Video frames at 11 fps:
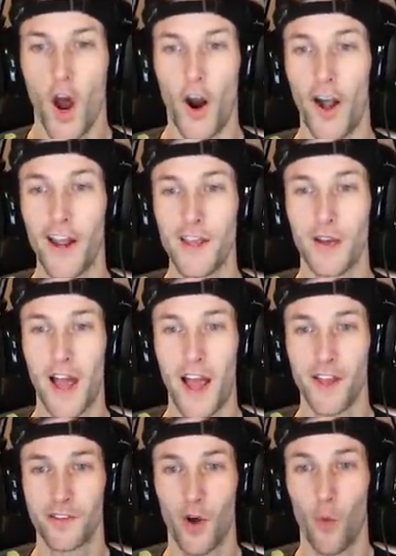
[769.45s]
All right, you
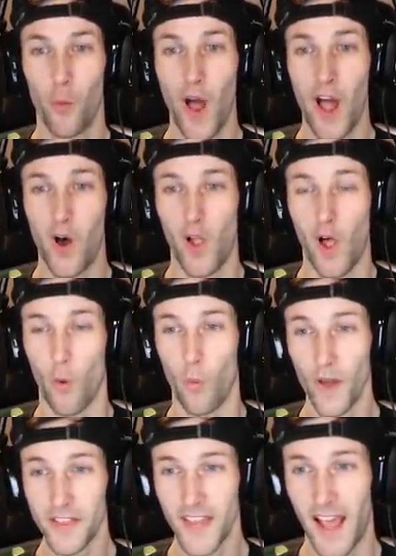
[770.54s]
guys, well,
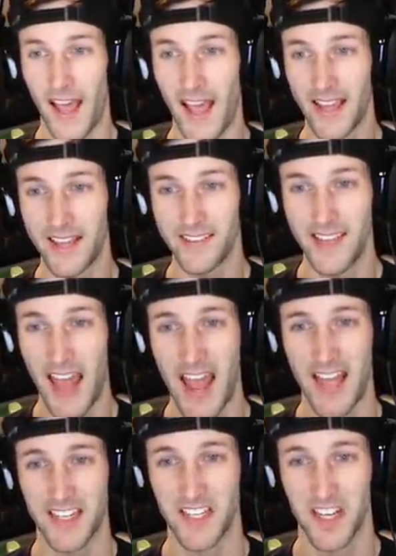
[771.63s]
what the heck is
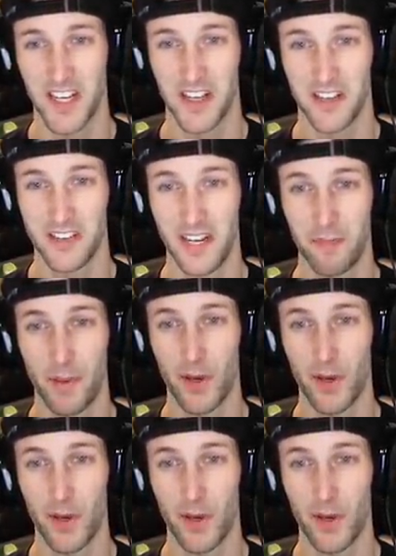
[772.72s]
that? Is that a